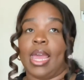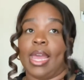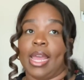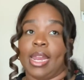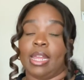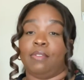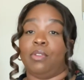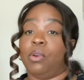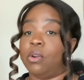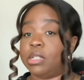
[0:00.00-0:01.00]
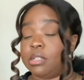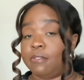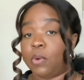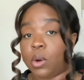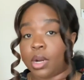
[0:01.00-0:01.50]
And if you go on
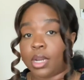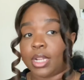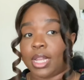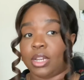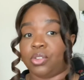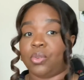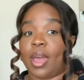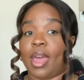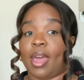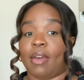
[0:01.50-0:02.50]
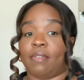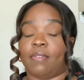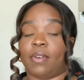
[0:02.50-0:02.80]
Sephora, they do have